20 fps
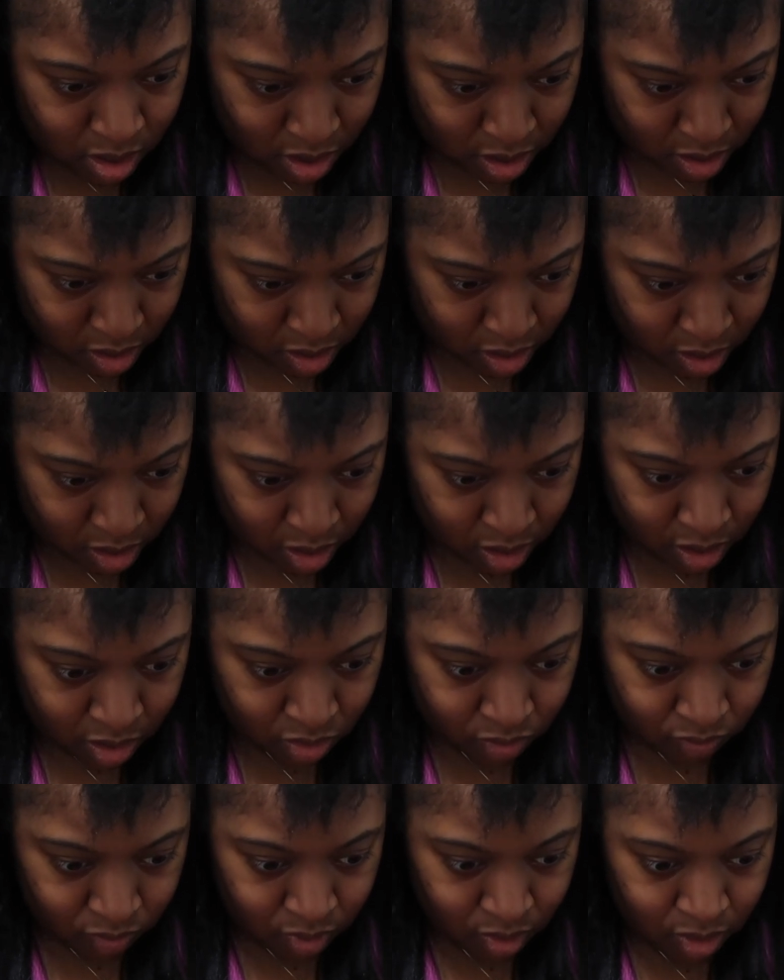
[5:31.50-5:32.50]
And then
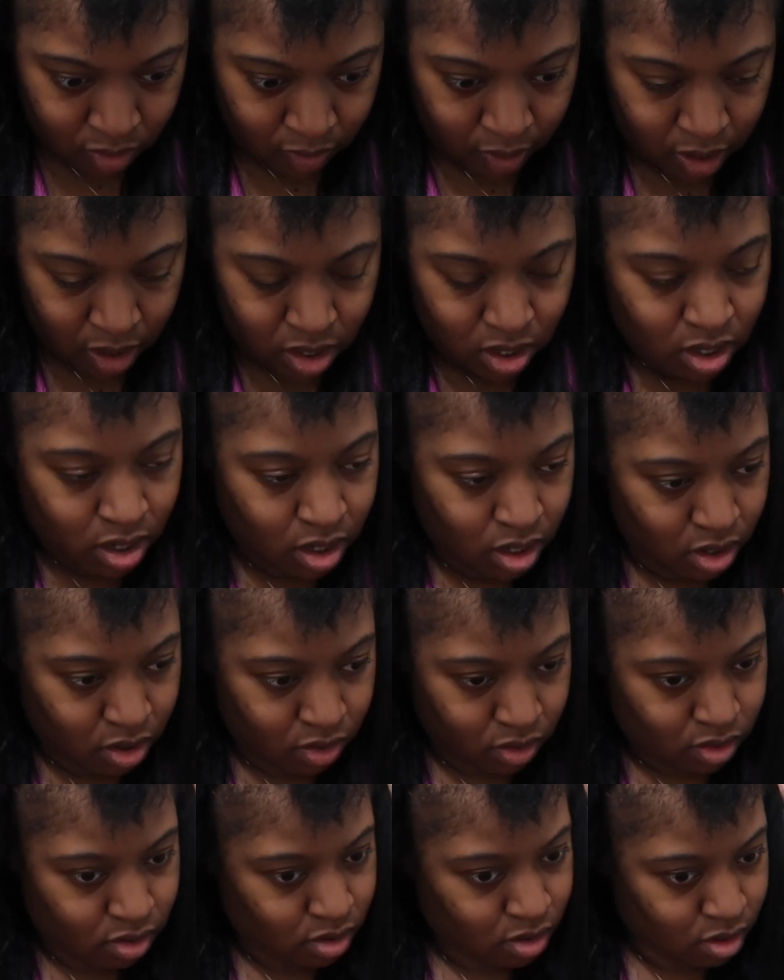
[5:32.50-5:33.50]
this one right
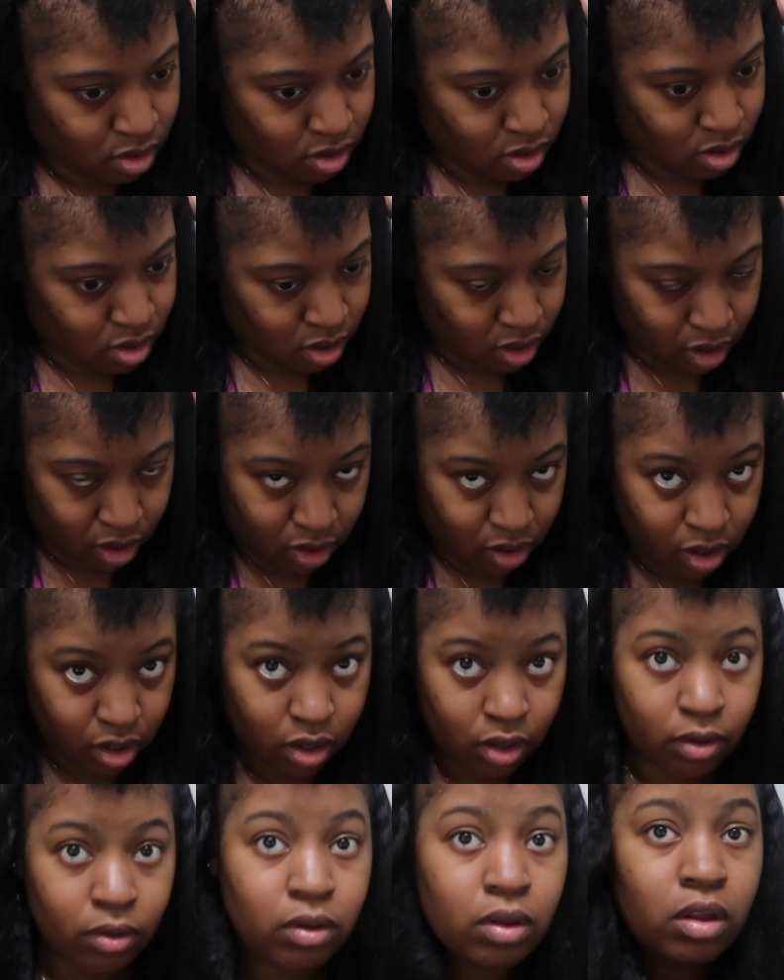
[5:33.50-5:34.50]
here. There we
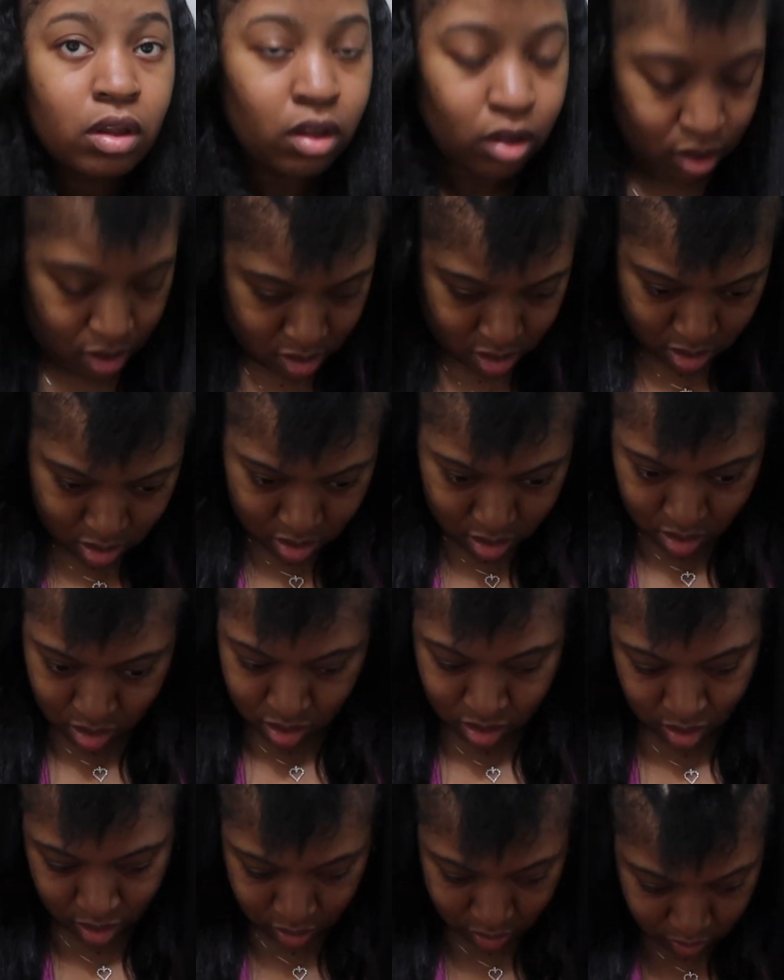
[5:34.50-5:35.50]

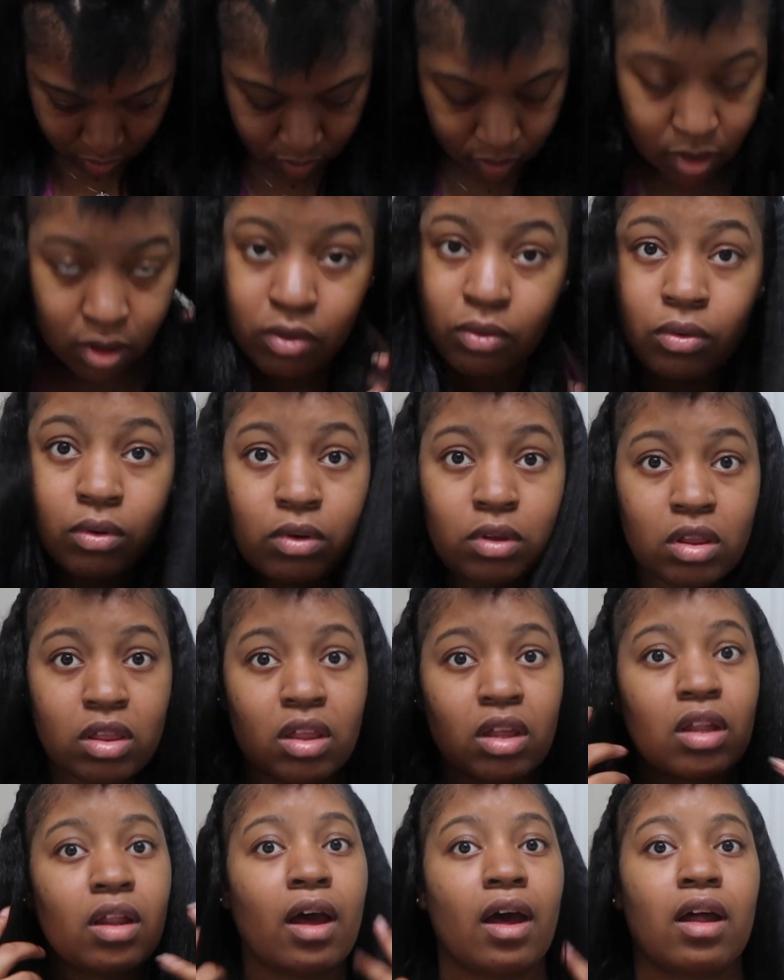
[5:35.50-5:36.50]
go. So you
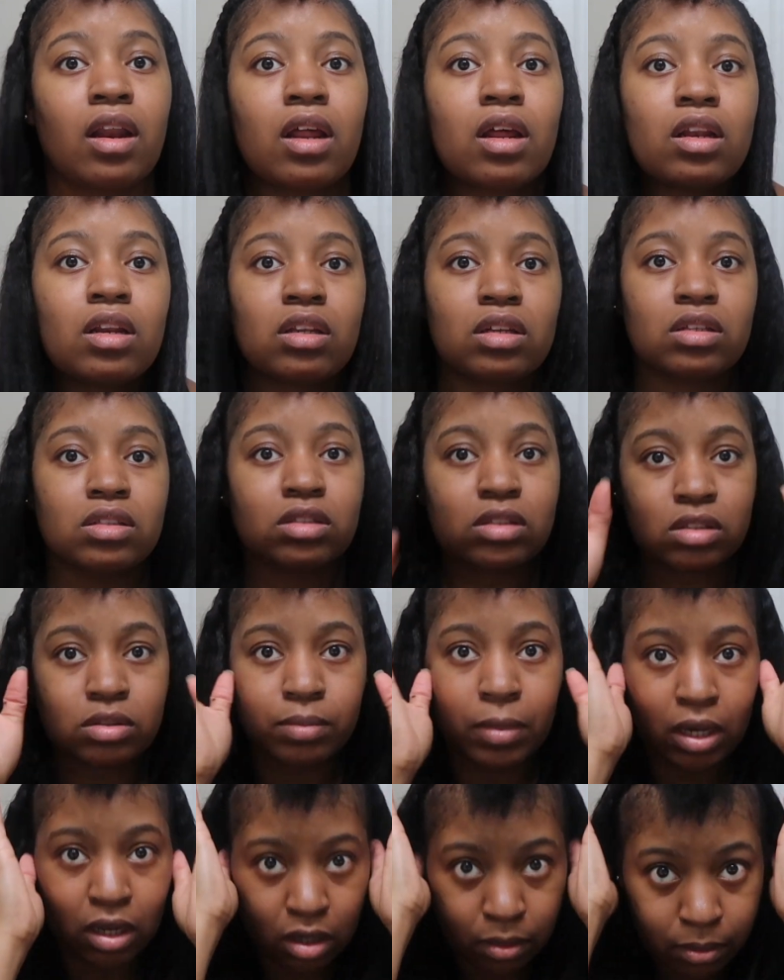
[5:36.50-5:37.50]
see how that looks? Let's
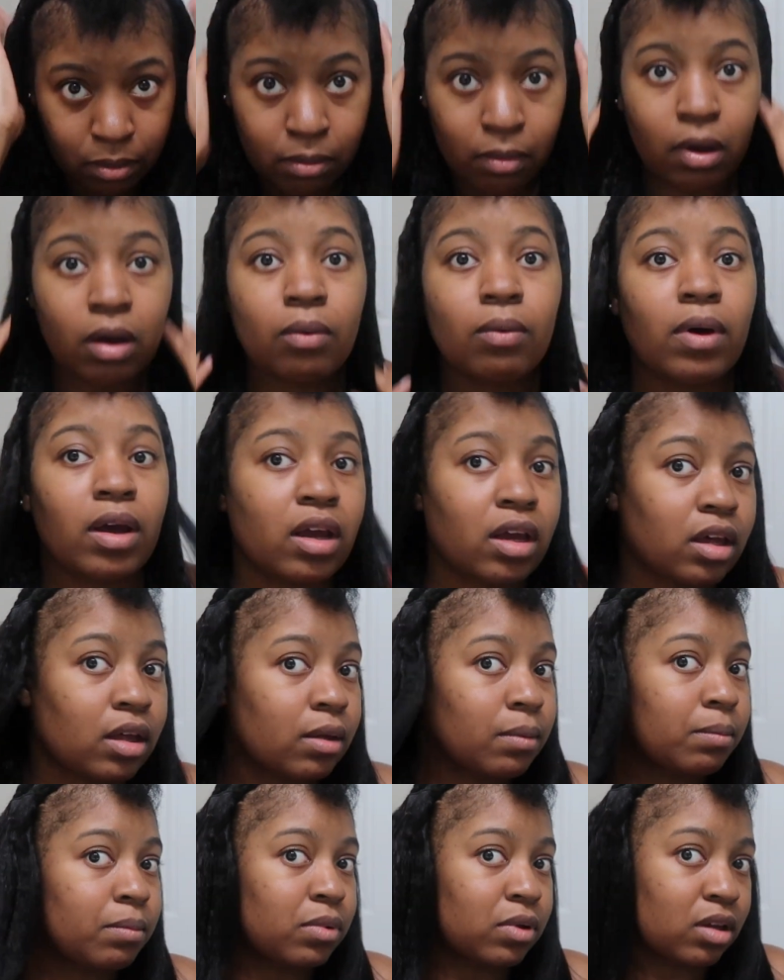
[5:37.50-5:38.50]
make it all the way
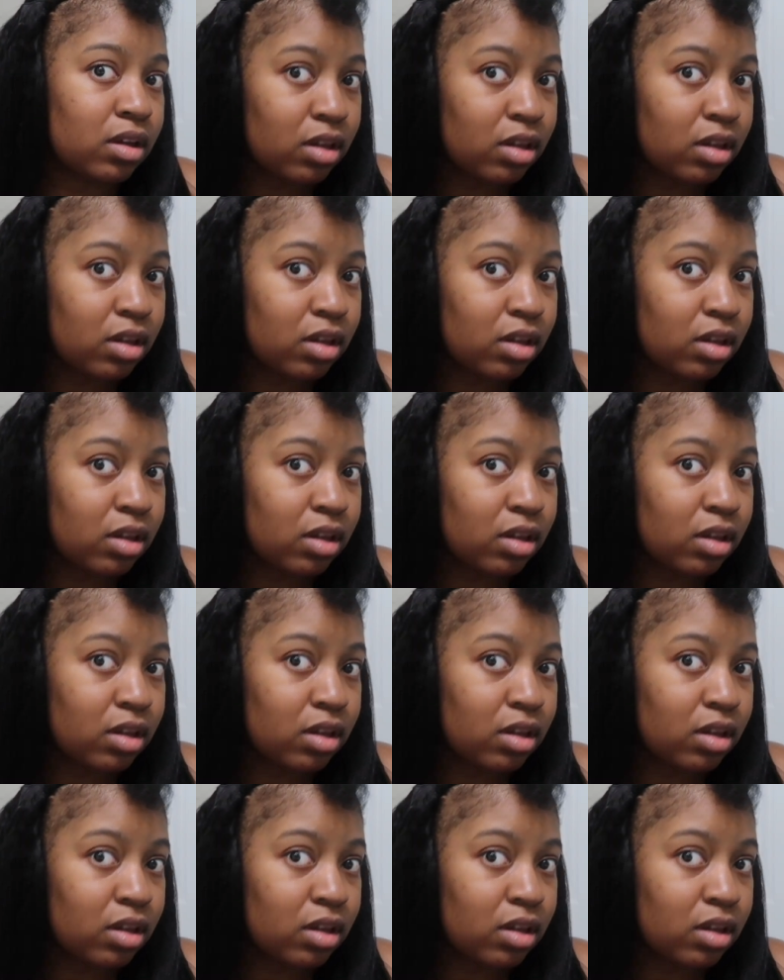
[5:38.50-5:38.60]
up.